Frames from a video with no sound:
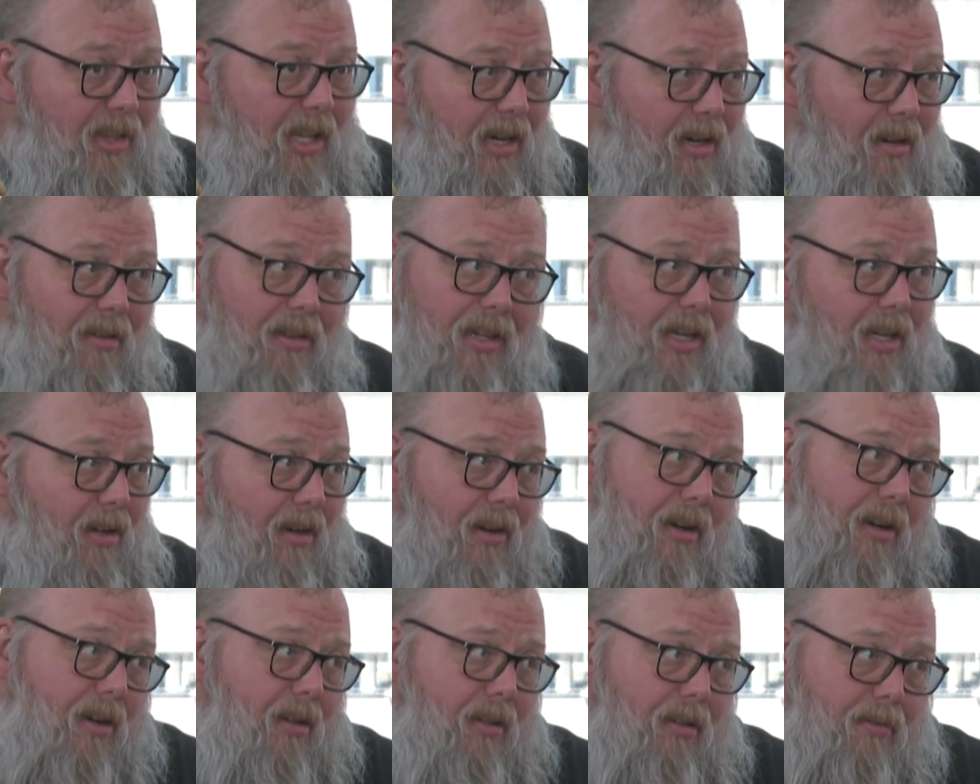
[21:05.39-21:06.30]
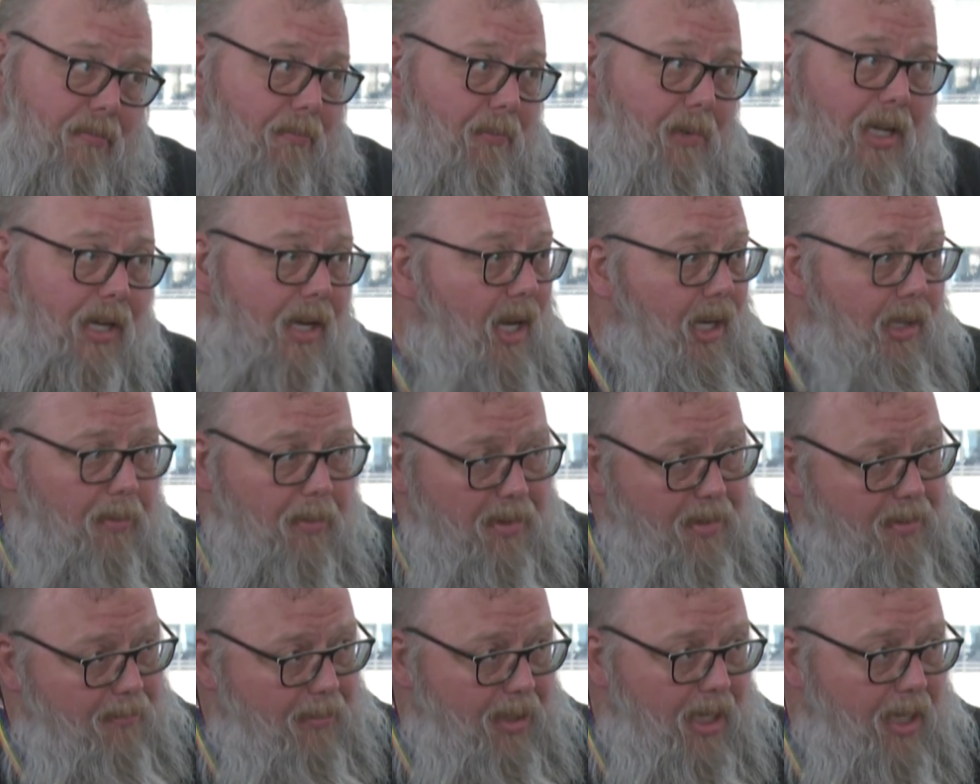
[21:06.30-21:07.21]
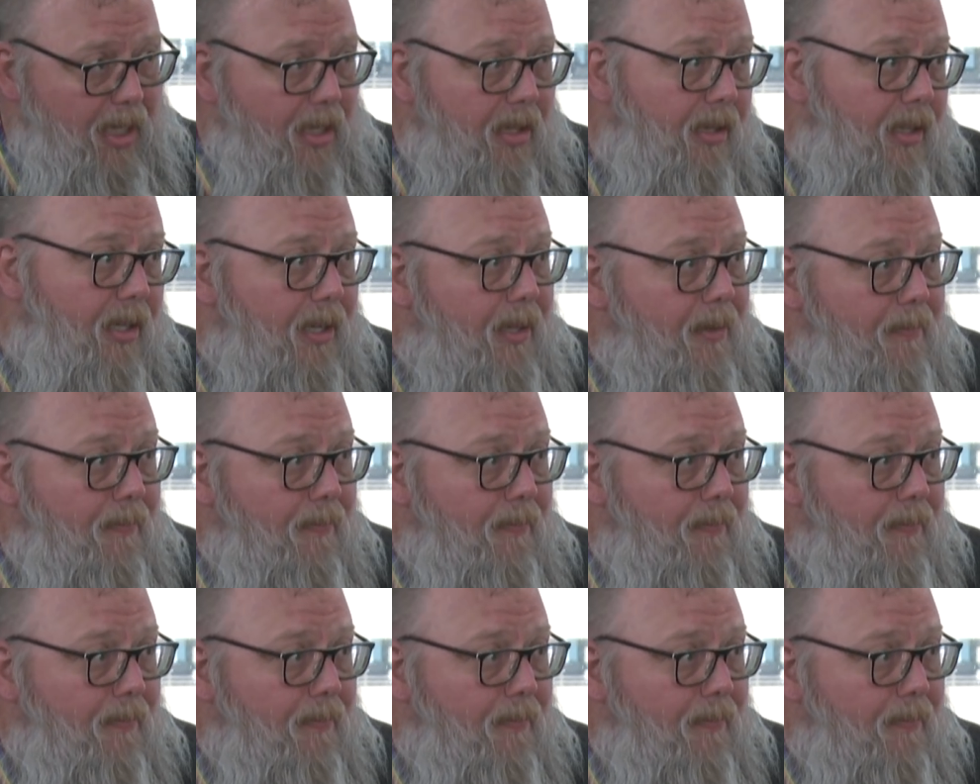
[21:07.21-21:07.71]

there that you're going to connect with immediately.